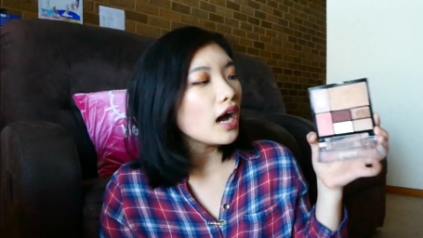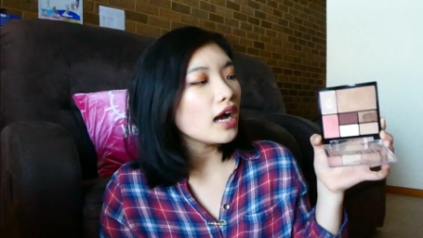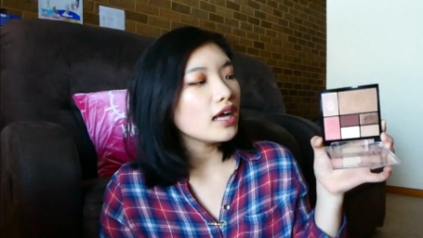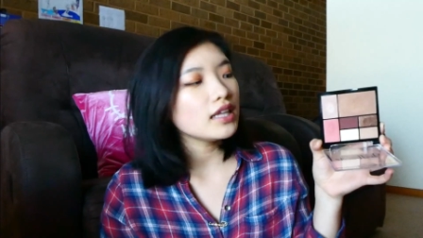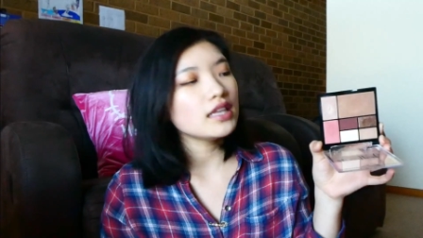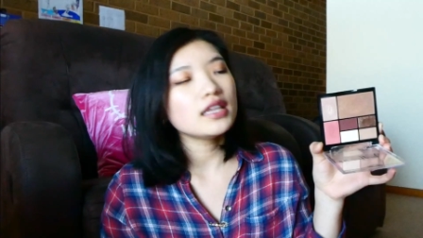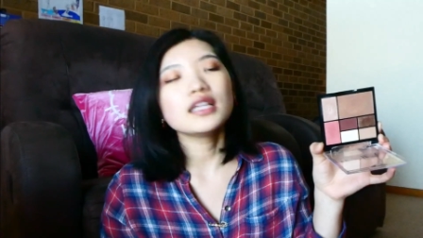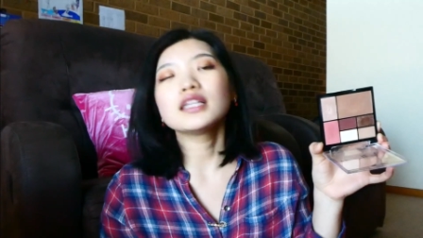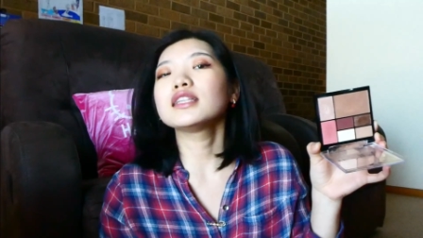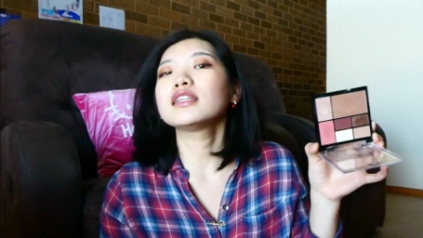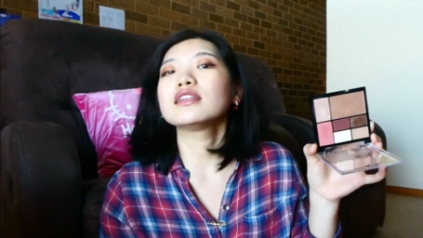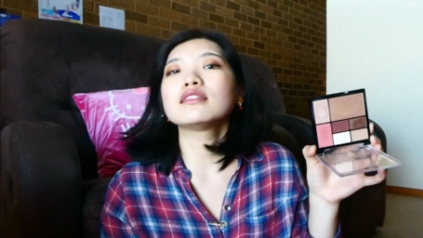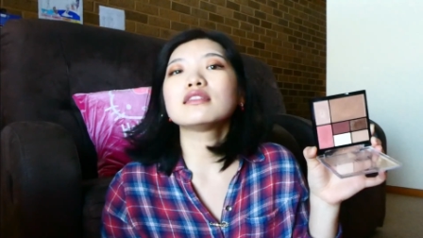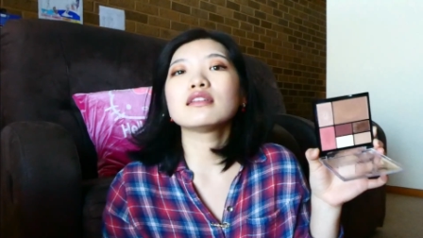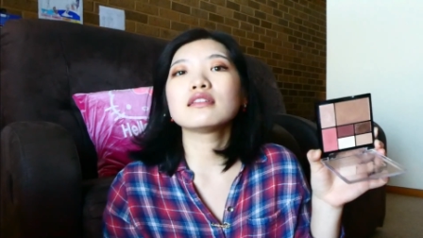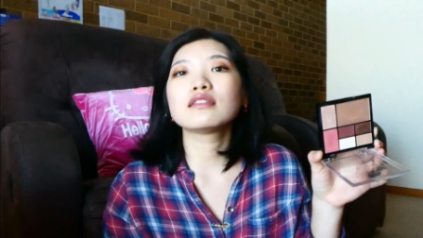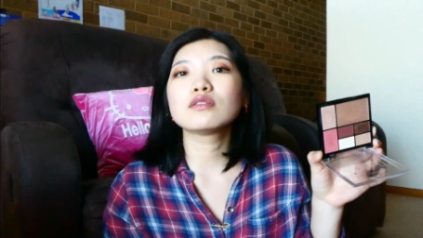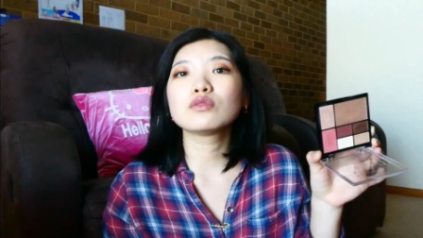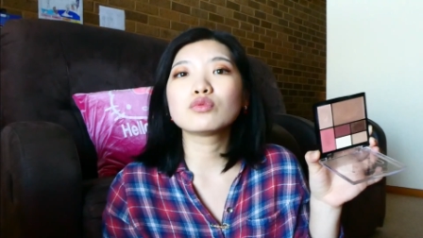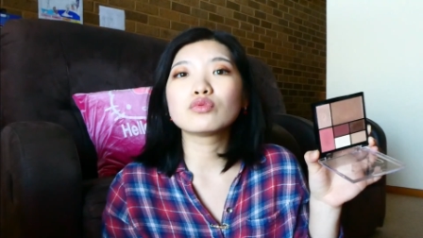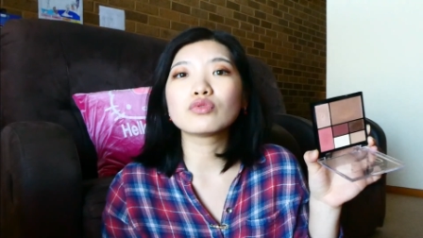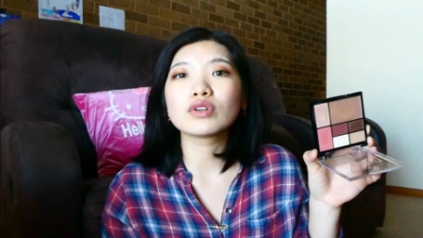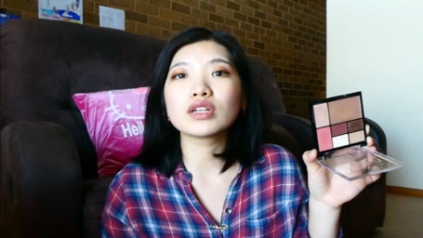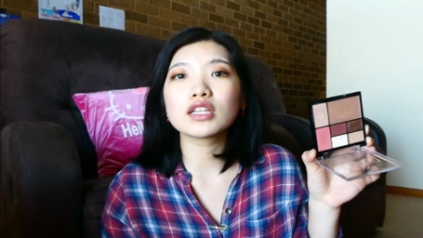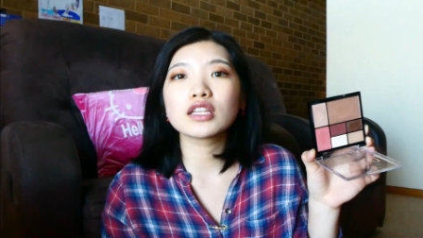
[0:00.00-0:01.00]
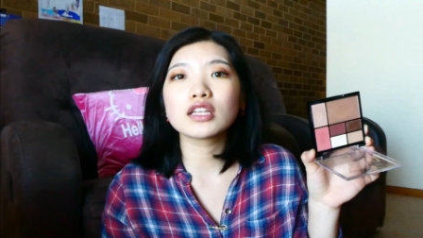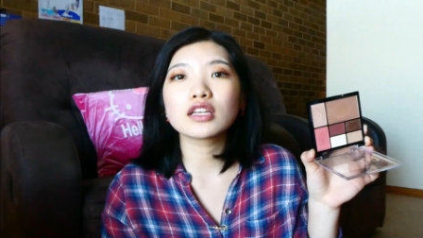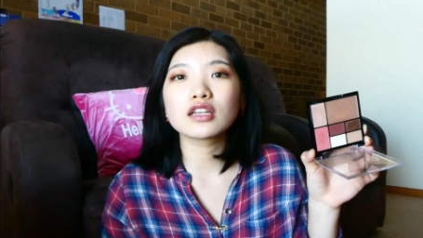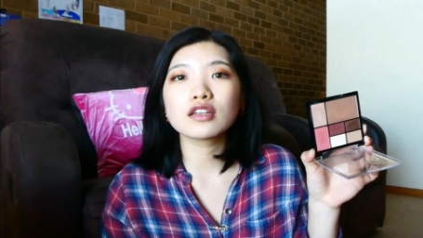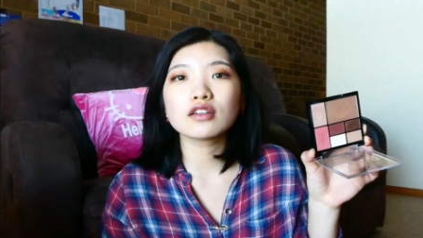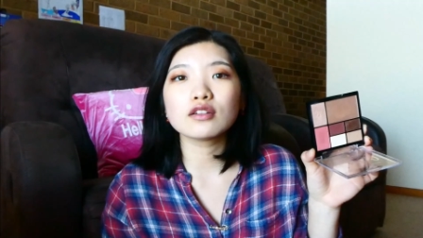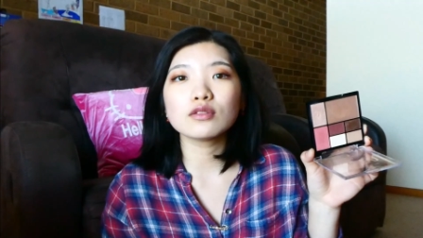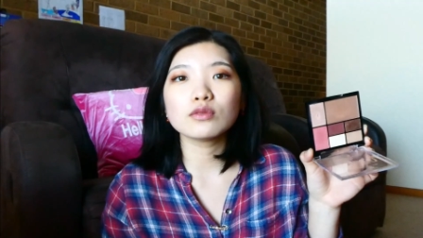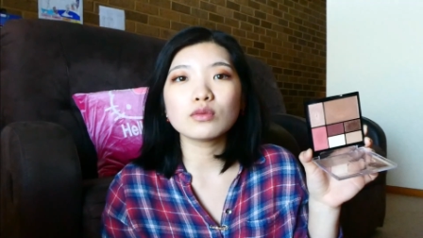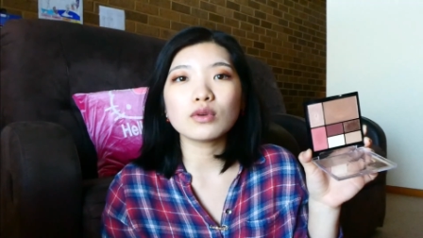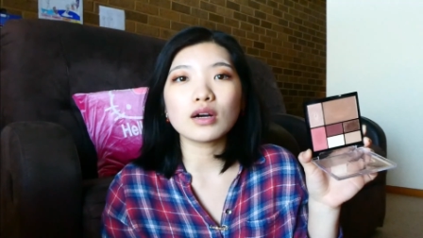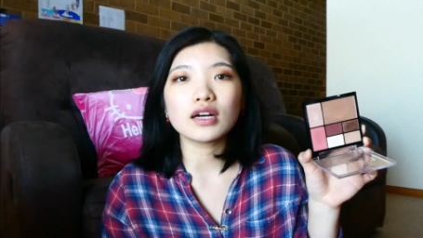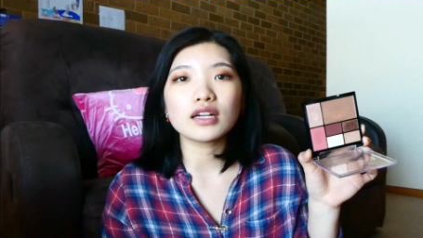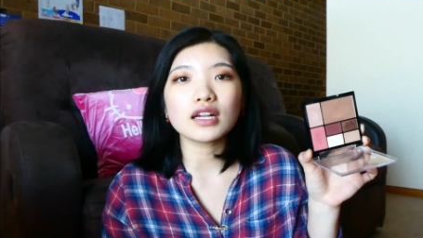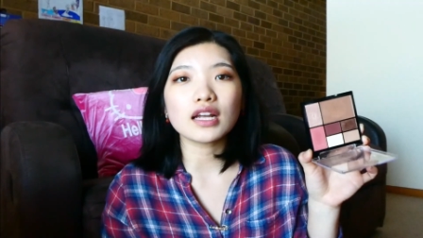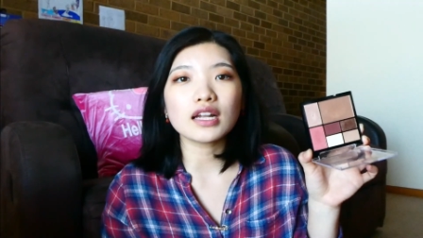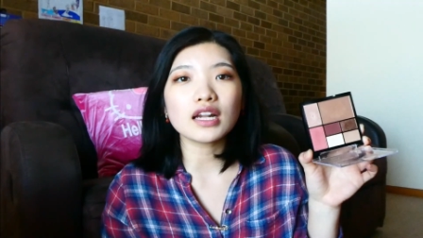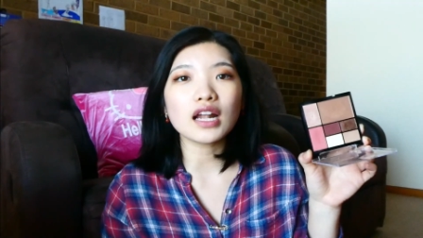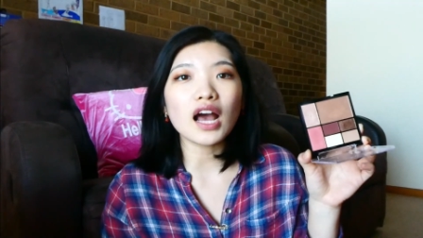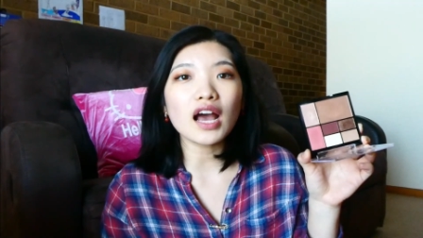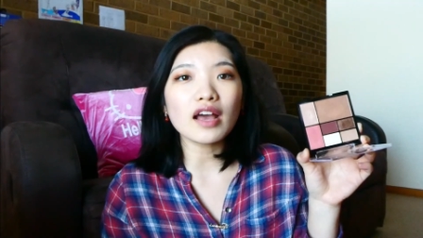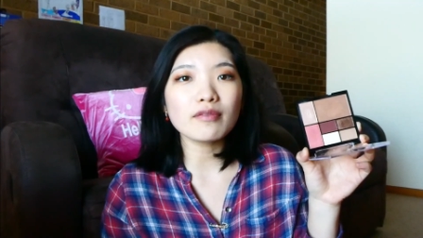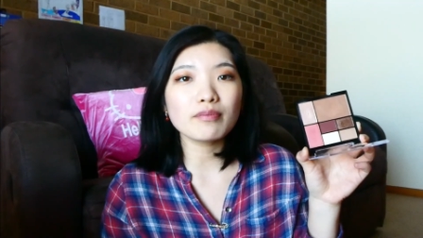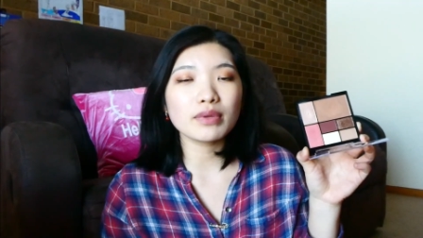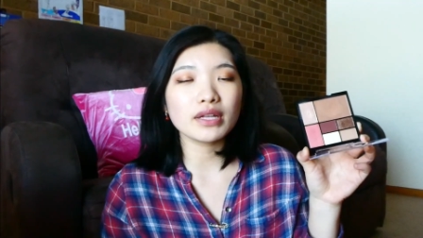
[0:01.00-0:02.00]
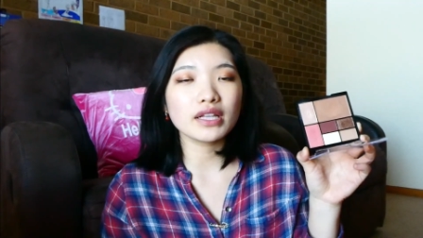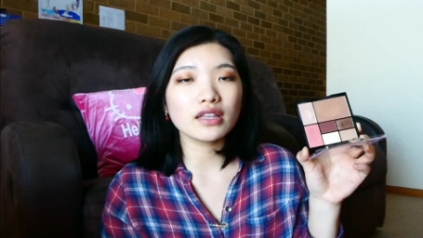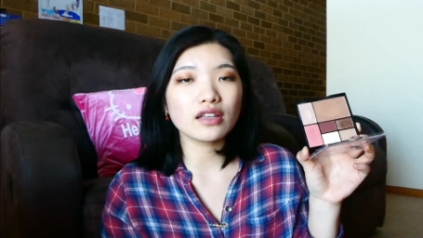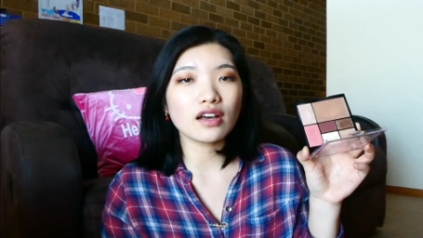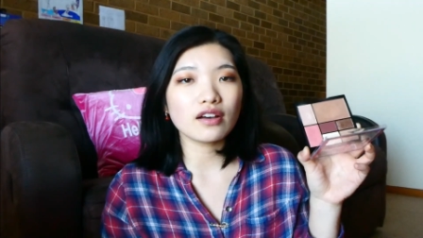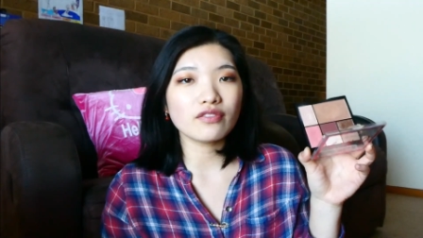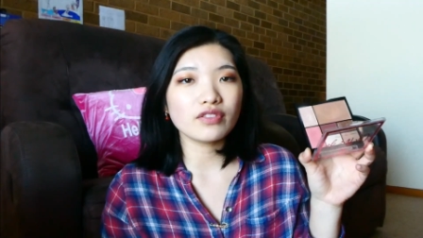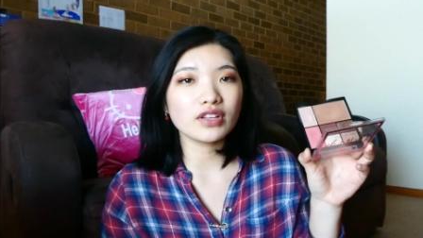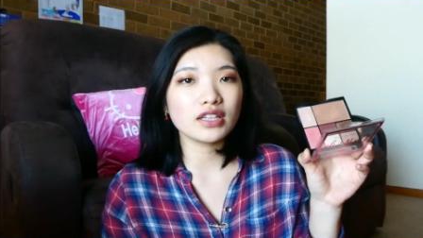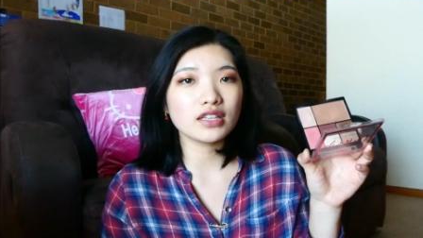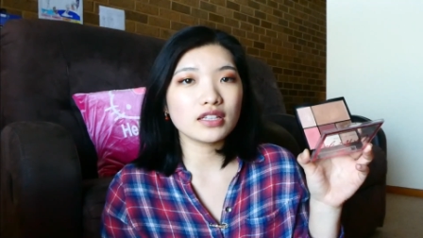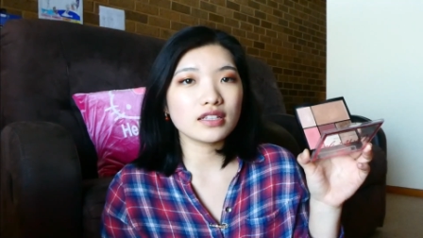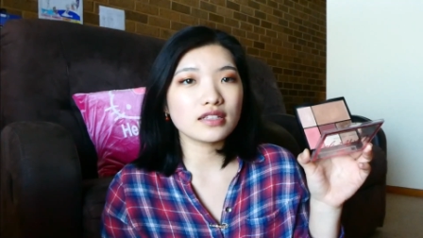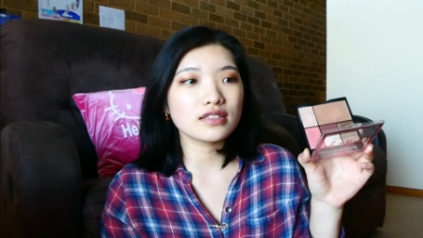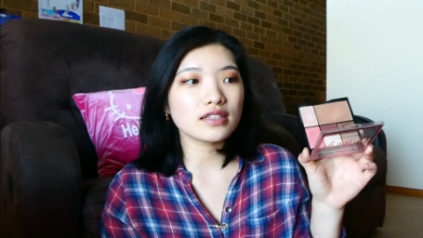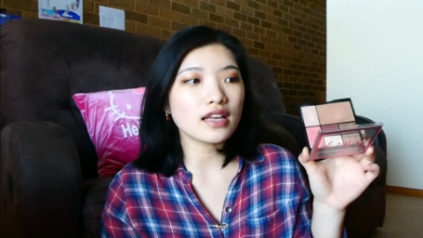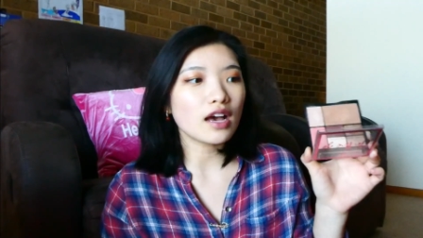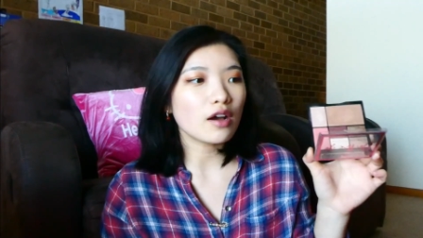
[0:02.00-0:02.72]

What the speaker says: I think this is a really good one, and I've been loving this.